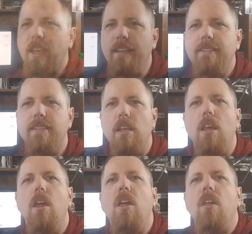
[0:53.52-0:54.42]
this,
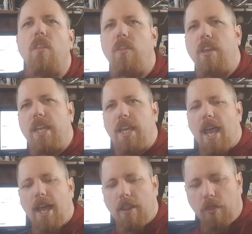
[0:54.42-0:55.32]
the
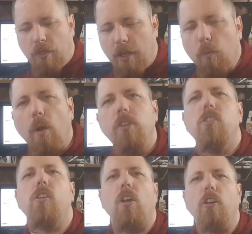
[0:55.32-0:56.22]
the
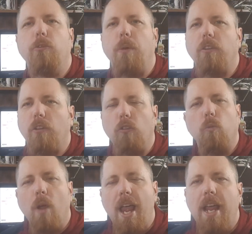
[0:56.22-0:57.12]
original Ghostbusters,
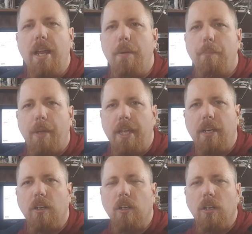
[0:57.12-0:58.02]
Ray,
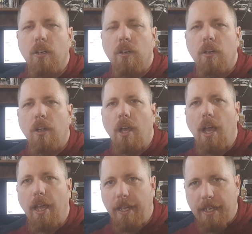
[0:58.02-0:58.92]
Peter,
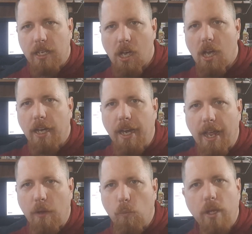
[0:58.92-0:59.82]
uh, Egon
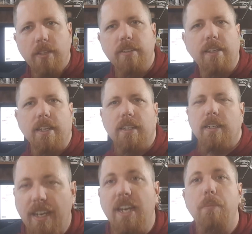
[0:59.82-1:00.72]
and Winston
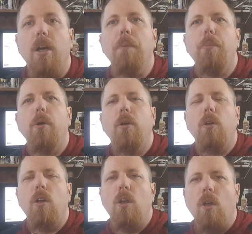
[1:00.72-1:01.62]
team up
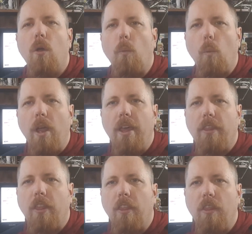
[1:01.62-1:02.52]

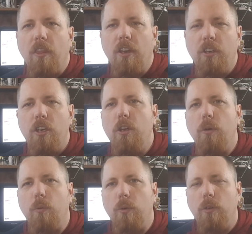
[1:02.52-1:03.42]
with the
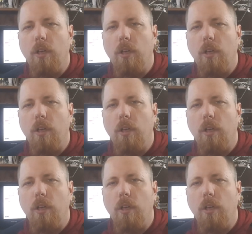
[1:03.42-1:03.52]
new